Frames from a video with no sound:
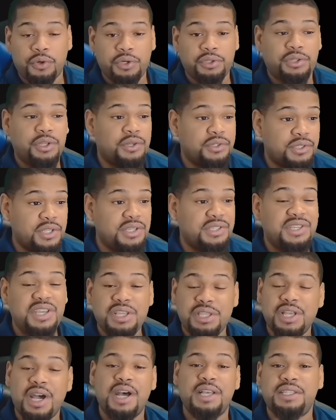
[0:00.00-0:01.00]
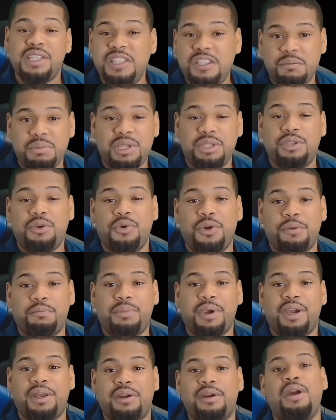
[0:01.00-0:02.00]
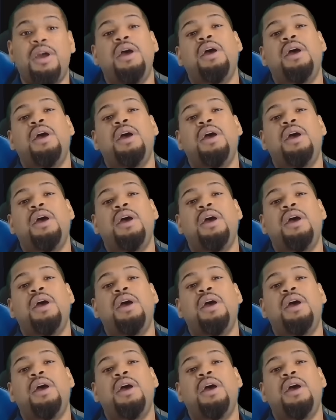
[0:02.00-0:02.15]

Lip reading: It. There's things he does need to be doing better.